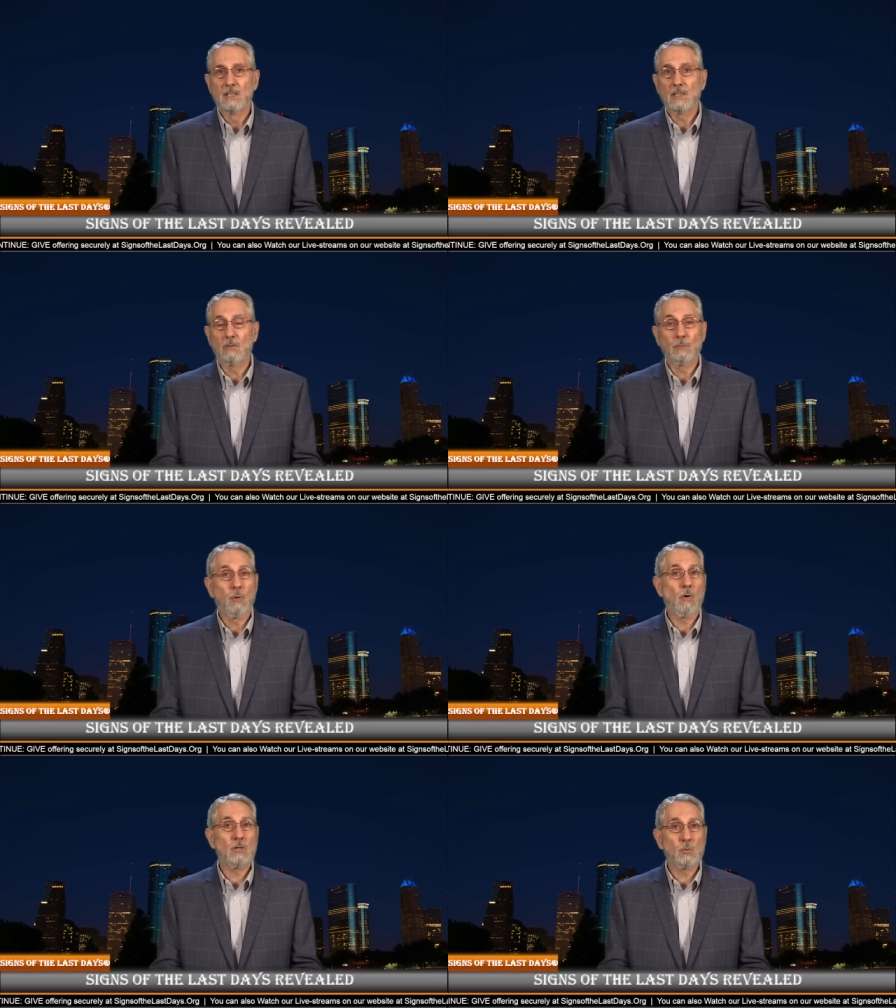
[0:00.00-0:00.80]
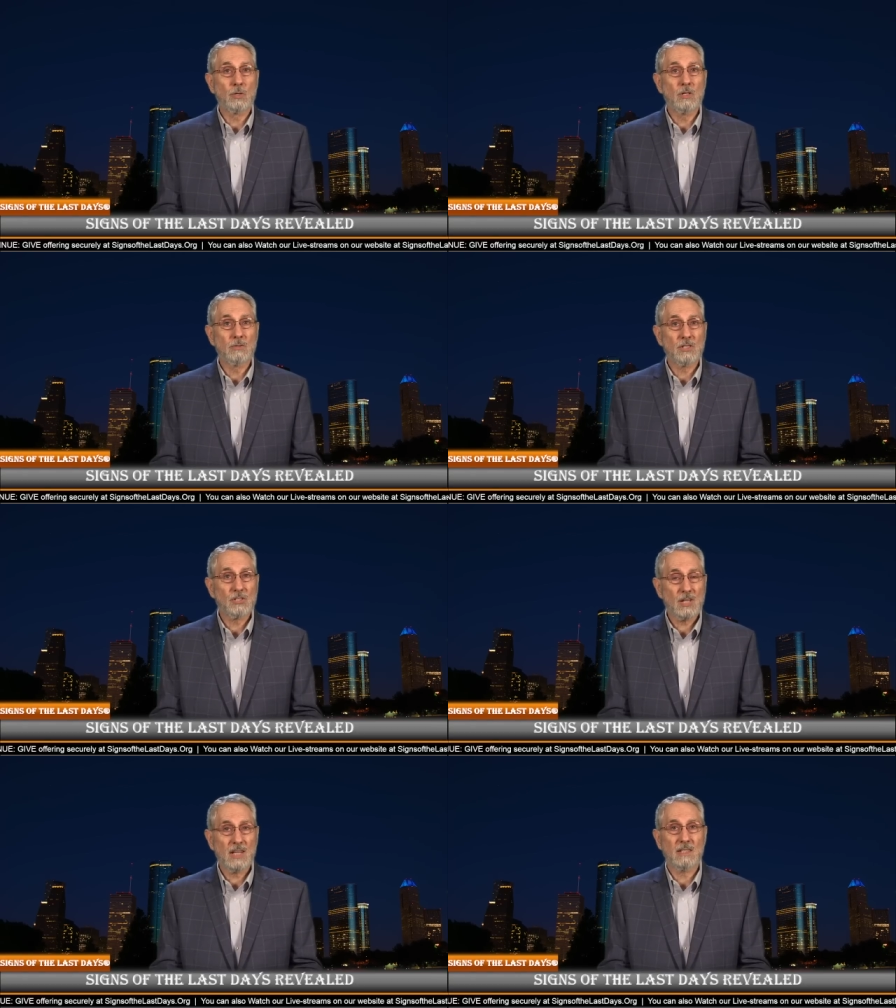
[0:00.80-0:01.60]
The reports went on to
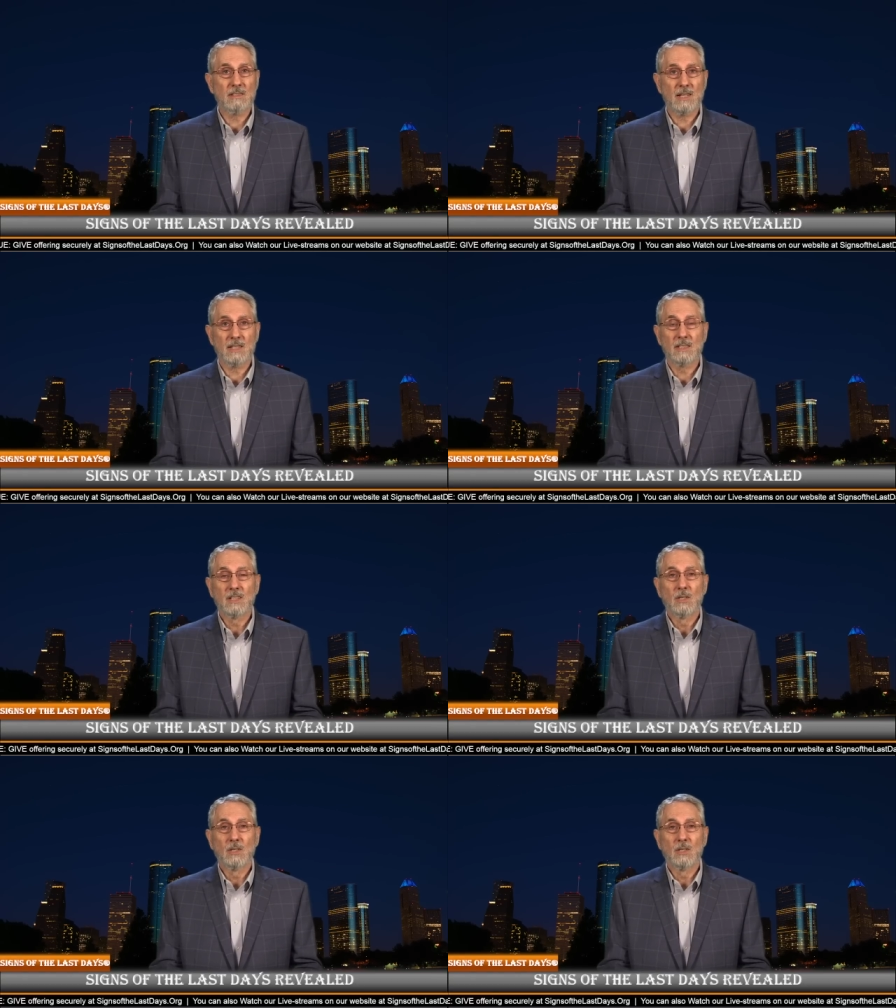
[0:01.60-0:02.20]
say that